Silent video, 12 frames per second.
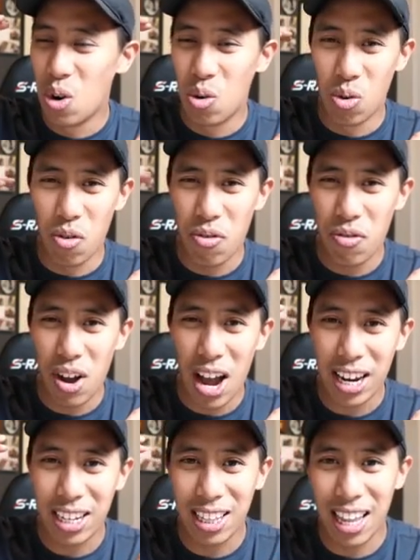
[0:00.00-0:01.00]

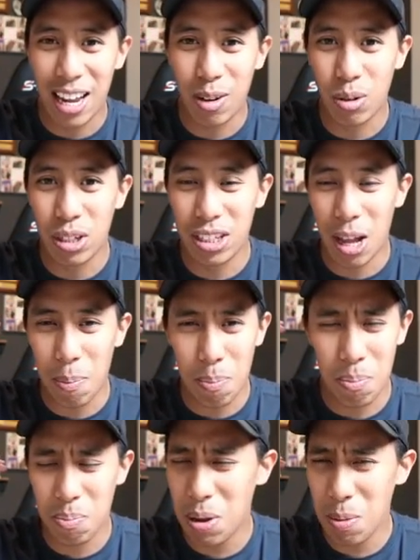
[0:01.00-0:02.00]
refined language that
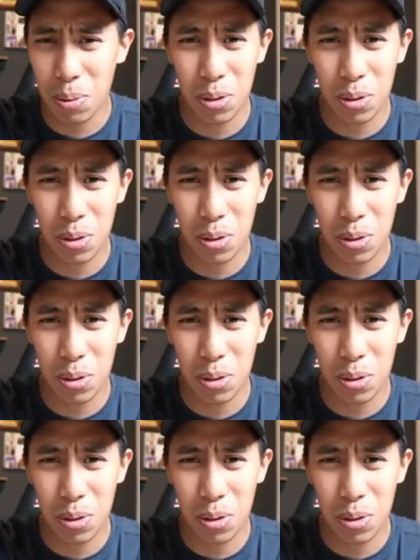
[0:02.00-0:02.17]
people